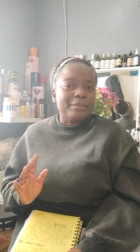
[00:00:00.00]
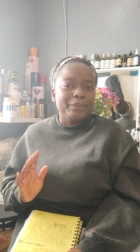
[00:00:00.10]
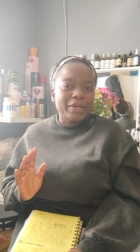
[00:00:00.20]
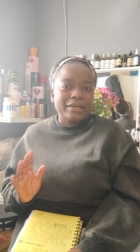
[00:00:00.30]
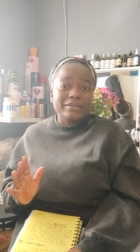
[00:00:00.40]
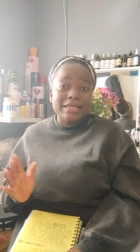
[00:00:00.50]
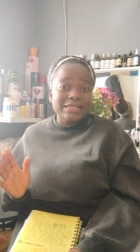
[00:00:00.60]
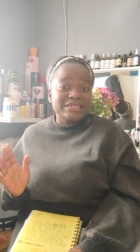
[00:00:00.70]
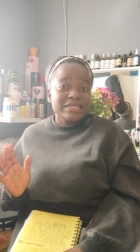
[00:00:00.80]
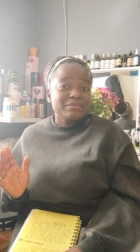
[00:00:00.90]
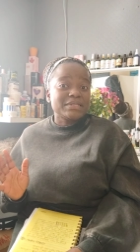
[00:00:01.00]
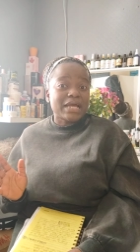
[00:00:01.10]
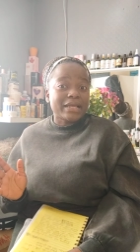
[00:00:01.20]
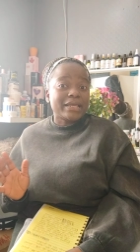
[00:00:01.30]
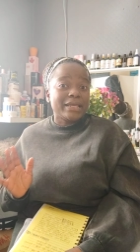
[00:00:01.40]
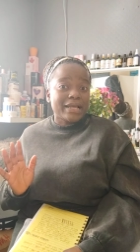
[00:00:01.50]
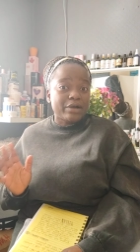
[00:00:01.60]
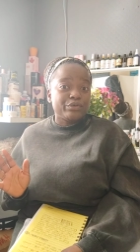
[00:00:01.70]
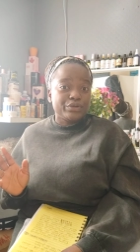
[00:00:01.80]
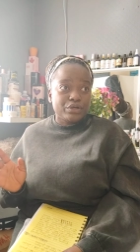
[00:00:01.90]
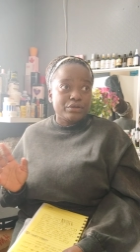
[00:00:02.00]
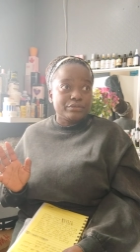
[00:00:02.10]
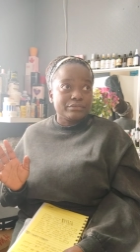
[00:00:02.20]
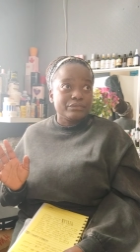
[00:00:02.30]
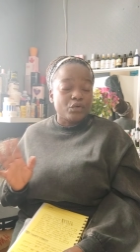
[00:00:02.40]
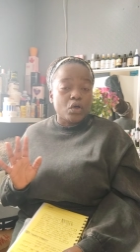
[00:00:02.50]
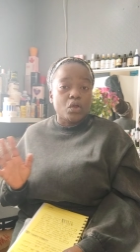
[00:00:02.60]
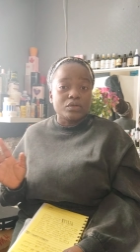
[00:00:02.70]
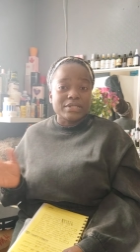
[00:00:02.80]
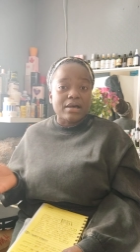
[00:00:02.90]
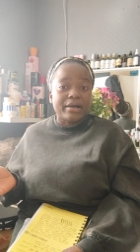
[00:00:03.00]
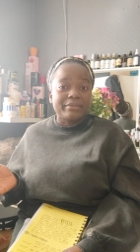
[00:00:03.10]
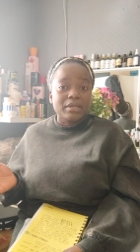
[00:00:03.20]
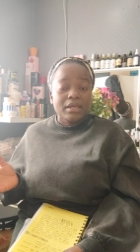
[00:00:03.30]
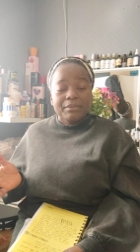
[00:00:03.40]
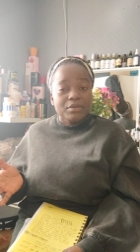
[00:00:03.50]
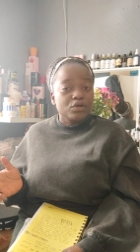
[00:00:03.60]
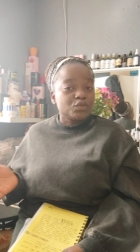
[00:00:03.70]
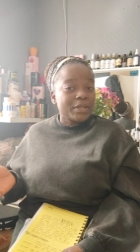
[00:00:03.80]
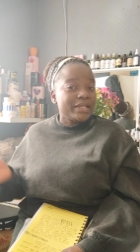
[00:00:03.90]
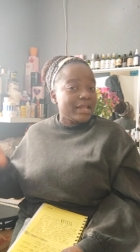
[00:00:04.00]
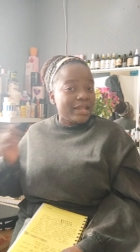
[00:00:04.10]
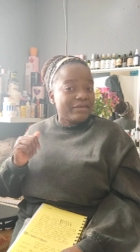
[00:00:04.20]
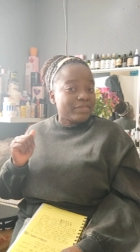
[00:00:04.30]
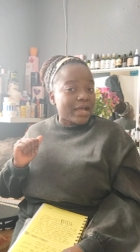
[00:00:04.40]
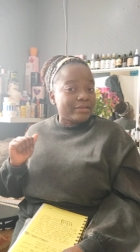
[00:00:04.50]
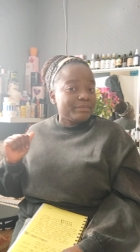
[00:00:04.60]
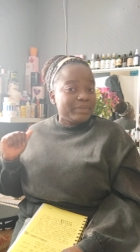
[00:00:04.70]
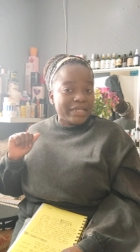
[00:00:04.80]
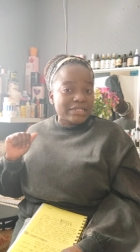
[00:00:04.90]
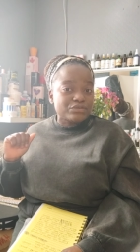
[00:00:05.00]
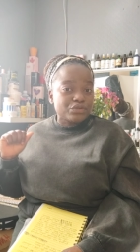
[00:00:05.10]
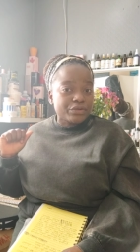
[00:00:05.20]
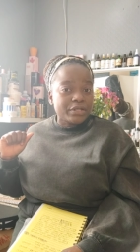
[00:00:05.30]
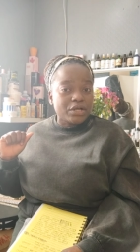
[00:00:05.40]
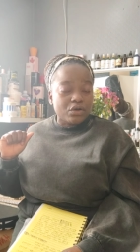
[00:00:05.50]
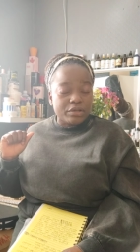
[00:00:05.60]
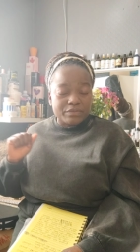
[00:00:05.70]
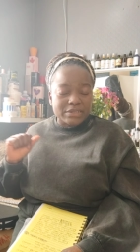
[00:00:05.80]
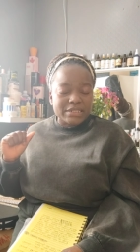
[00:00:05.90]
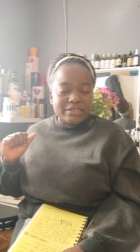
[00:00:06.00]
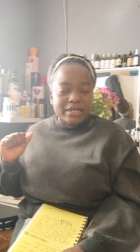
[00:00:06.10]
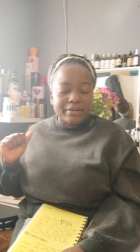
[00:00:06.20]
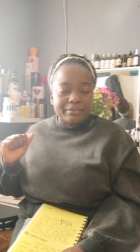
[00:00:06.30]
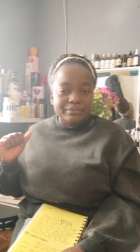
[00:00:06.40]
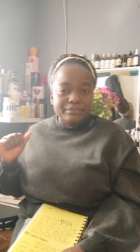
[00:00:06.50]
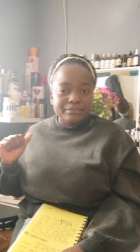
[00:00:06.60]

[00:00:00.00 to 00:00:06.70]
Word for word: but it seems like it carried on for a long time because when they left that place, Dr Nicole, it was daytime.